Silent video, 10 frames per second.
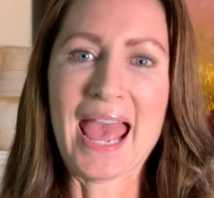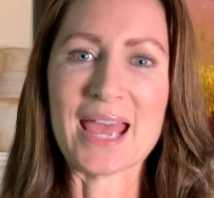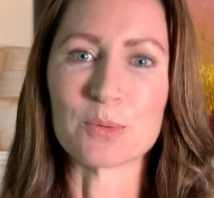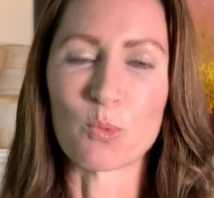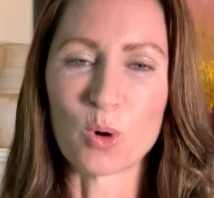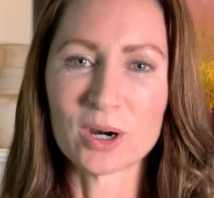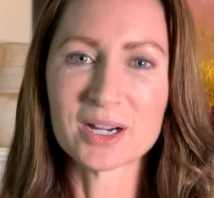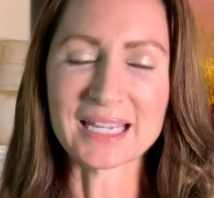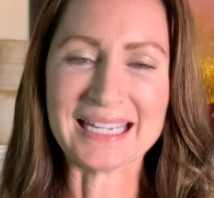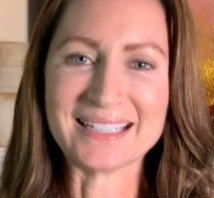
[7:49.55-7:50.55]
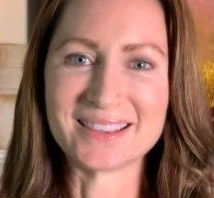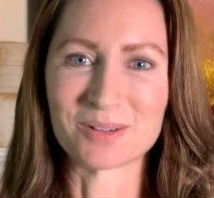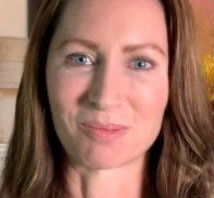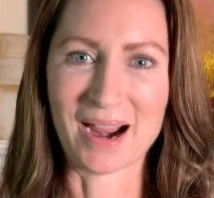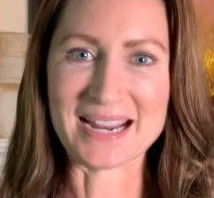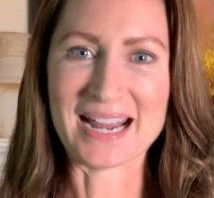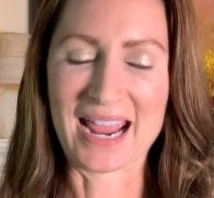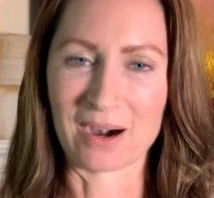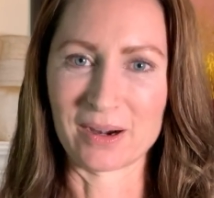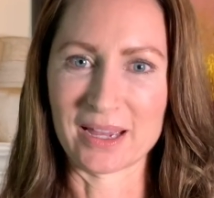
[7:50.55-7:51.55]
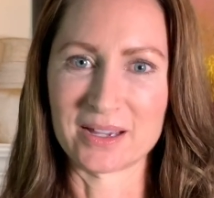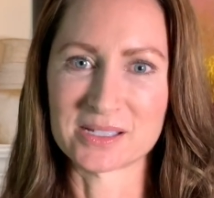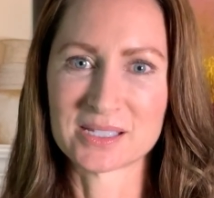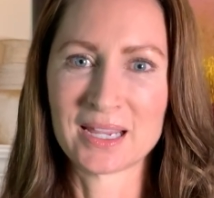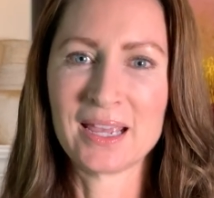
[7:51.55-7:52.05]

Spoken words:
and work in the right areas.